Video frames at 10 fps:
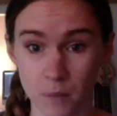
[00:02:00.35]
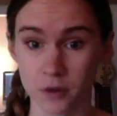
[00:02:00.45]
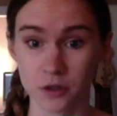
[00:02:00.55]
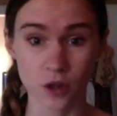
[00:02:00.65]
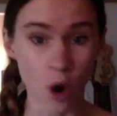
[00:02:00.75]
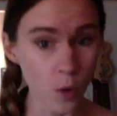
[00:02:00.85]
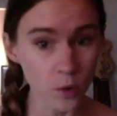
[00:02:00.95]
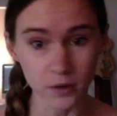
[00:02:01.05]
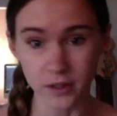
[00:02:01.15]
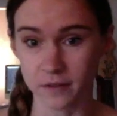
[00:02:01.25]
are
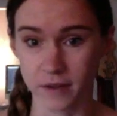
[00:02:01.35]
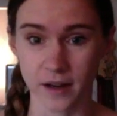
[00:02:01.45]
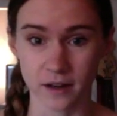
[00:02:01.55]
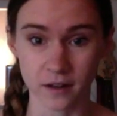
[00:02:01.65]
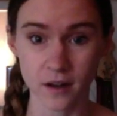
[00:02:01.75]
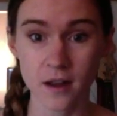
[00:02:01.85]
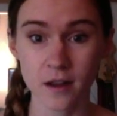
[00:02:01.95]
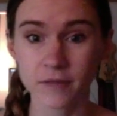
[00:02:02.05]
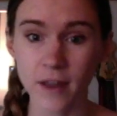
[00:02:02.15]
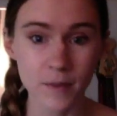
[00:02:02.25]
totally divided.
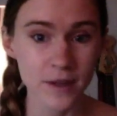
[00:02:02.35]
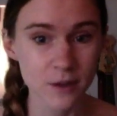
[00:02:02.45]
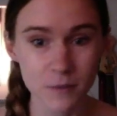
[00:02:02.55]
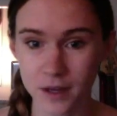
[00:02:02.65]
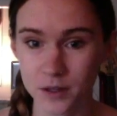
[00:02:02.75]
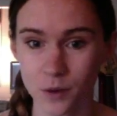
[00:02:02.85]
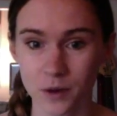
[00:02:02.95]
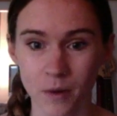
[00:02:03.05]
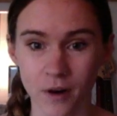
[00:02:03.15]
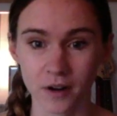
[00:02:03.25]
Families are being torn
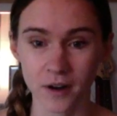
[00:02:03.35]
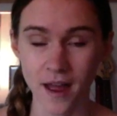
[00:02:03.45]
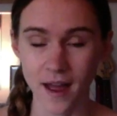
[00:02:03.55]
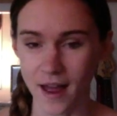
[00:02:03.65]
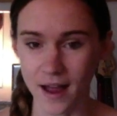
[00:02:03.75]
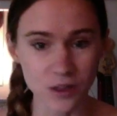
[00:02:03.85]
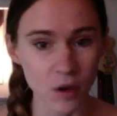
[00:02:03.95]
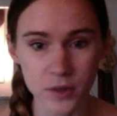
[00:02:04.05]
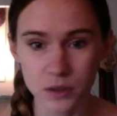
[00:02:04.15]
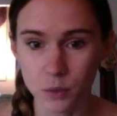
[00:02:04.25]
apart, as
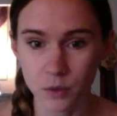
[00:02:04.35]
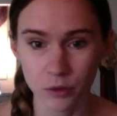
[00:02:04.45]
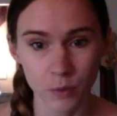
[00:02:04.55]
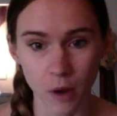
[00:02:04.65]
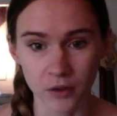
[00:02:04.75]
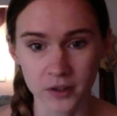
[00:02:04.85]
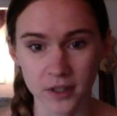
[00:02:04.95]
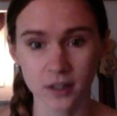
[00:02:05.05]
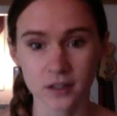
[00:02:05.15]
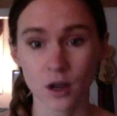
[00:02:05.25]
always through
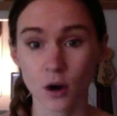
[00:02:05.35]
politics.